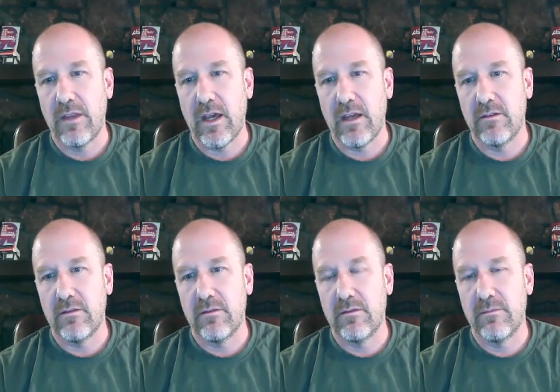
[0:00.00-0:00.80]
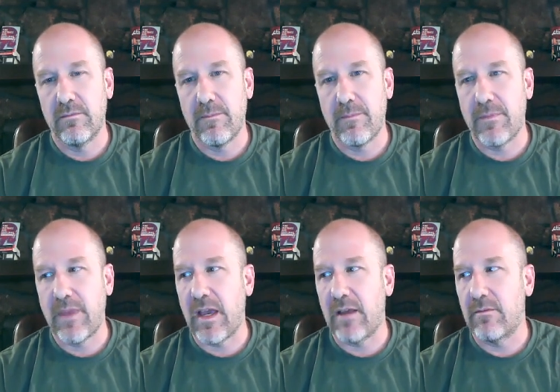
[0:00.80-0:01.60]
that
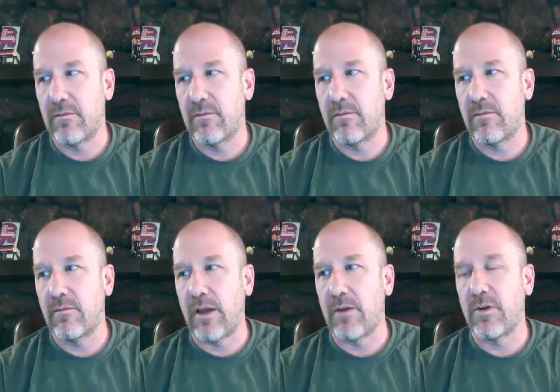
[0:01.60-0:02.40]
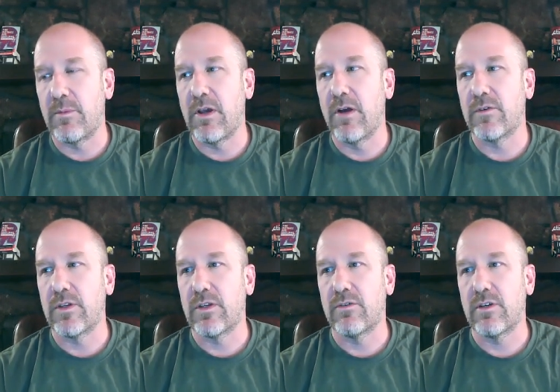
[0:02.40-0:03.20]
that I don't want to be
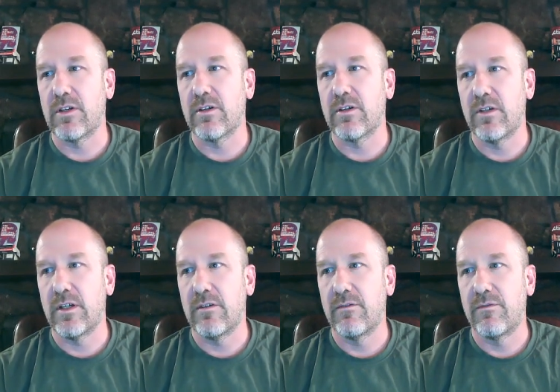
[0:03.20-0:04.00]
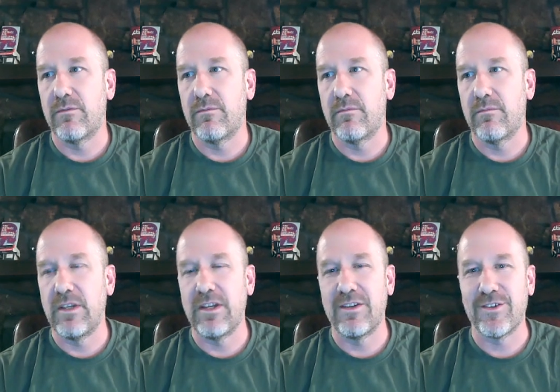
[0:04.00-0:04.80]
overly critical of
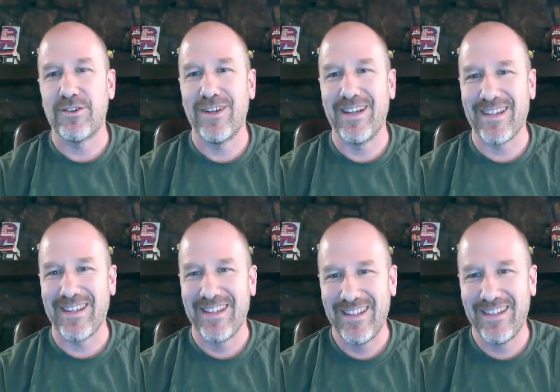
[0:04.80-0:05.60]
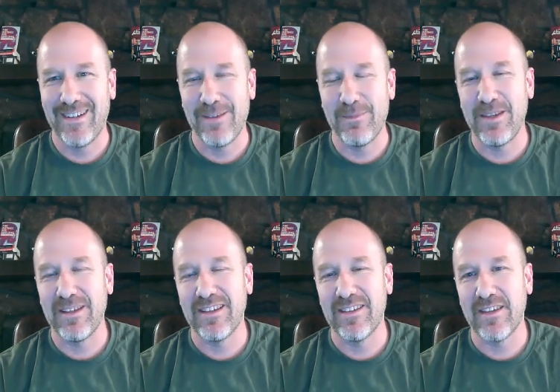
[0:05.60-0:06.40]
the inner critic. You know what I
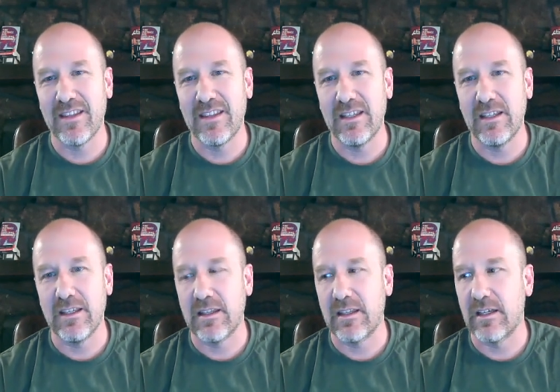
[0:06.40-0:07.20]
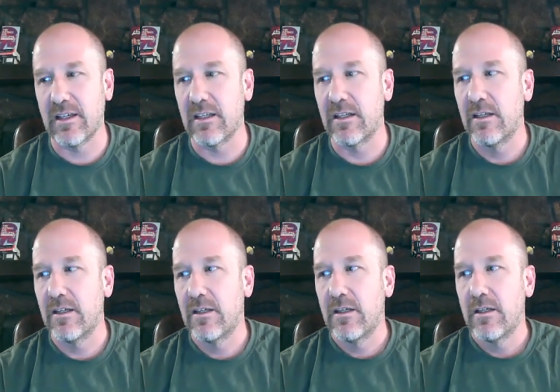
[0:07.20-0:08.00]
mean? Because I think that
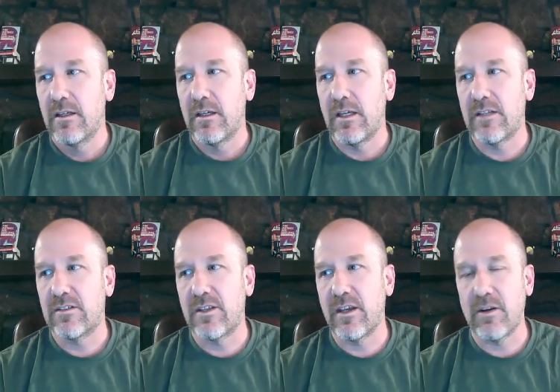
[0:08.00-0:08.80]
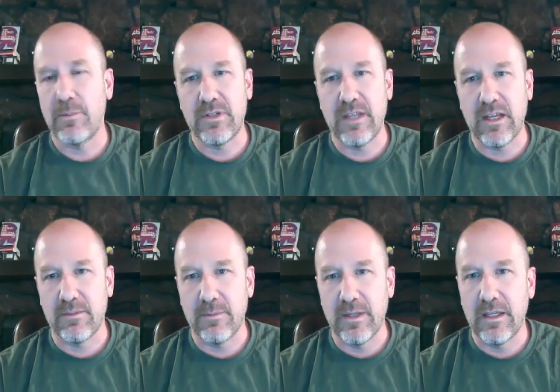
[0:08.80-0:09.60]
it's there to
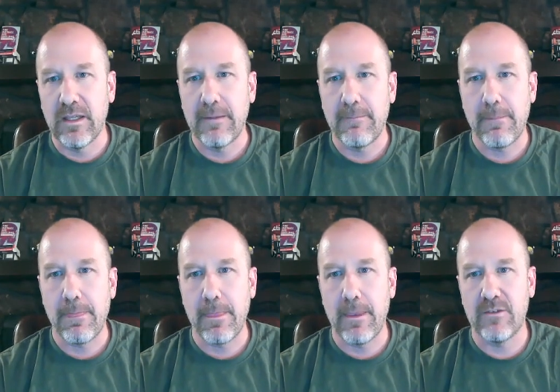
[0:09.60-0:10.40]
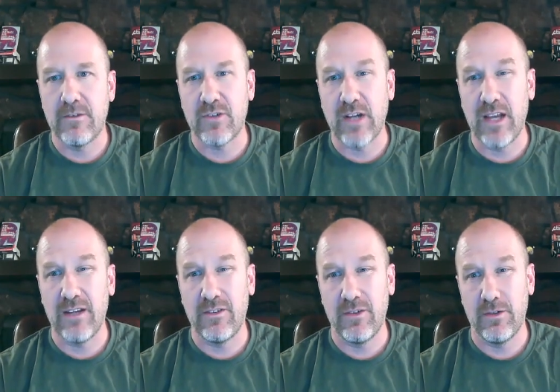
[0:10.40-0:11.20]
protect me. It's
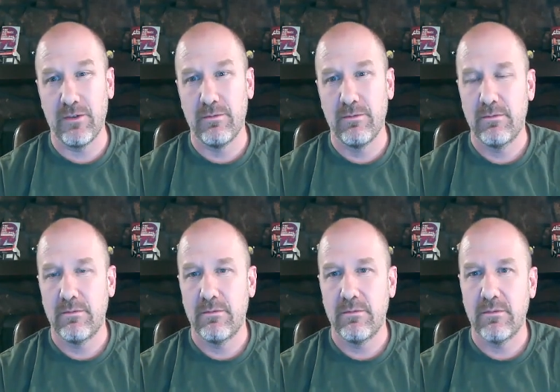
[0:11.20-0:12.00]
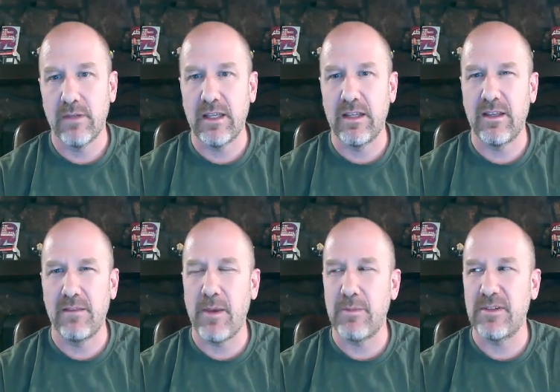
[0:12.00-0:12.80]
trying to, like
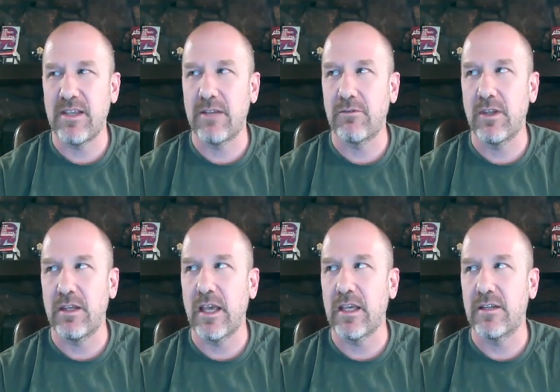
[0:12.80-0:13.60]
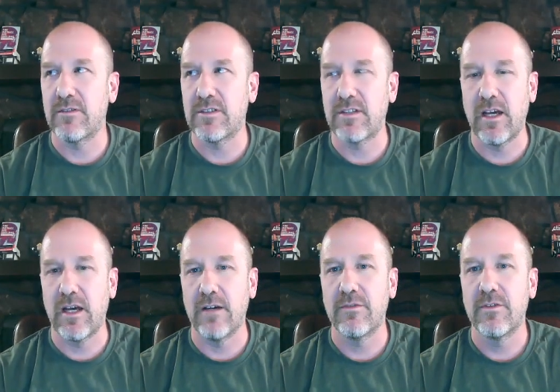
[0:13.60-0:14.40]
it may be saying really negative
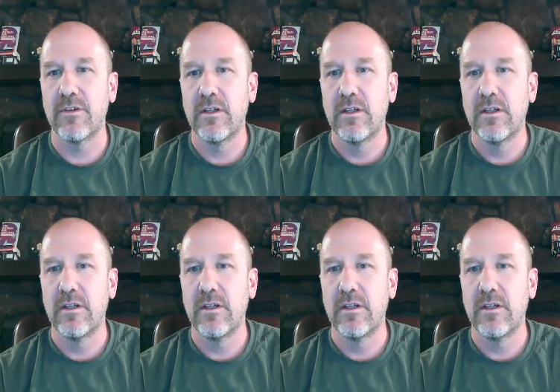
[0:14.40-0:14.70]
stuff,